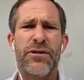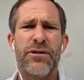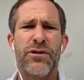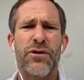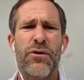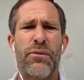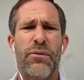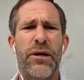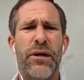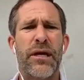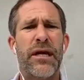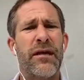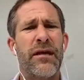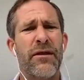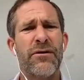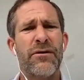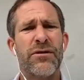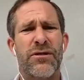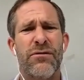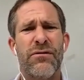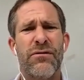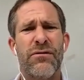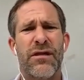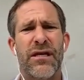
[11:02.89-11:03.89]
So bringing those
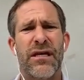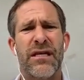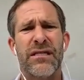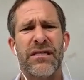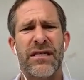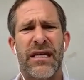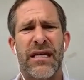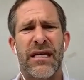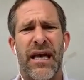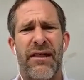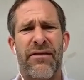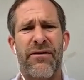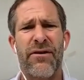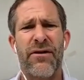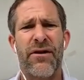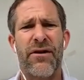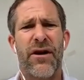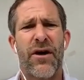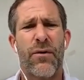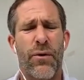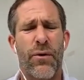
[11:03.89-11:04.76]
two things together